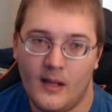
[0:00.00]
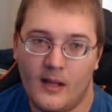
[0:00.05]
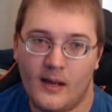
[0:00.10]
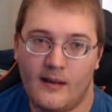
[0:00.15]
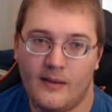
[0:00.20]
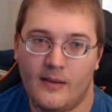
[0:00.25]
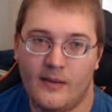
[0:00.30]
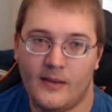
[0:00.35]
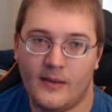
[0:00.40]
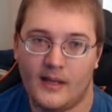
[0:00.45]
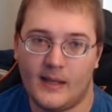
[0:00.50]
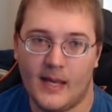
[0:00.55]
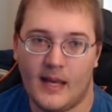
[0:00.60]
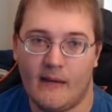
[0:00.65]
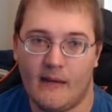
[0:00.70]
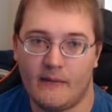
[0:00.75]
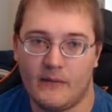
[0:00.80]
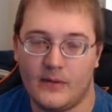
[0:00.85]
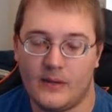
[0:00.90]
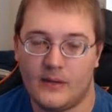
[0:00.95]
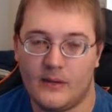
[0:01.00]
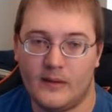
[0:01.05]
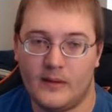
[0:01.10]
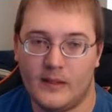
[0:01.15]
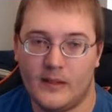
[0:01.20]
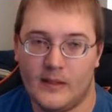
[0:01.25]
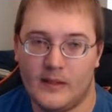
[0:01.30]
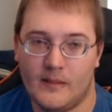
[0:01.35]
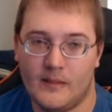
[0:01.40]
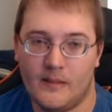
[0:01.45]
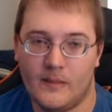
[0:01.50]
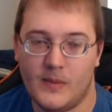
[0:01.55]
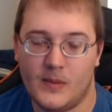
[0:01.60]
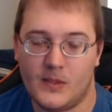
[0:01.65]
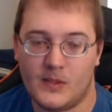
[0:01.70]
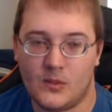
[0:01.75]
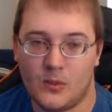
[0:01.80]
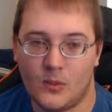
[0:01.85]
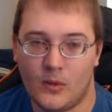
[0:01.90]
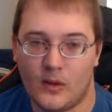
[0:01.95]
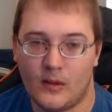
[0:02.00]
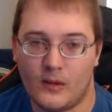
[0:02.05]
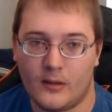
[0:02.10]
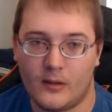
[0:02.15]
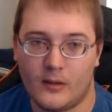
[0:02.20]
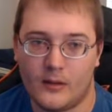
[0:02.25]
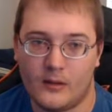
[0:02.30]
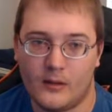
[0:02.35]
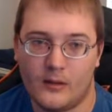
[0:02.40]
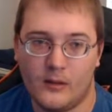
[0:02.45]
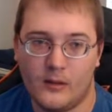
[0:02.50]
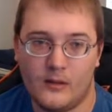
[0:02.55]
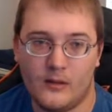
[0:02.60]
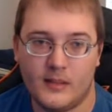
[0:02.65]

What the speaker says: I think having the Mistwalker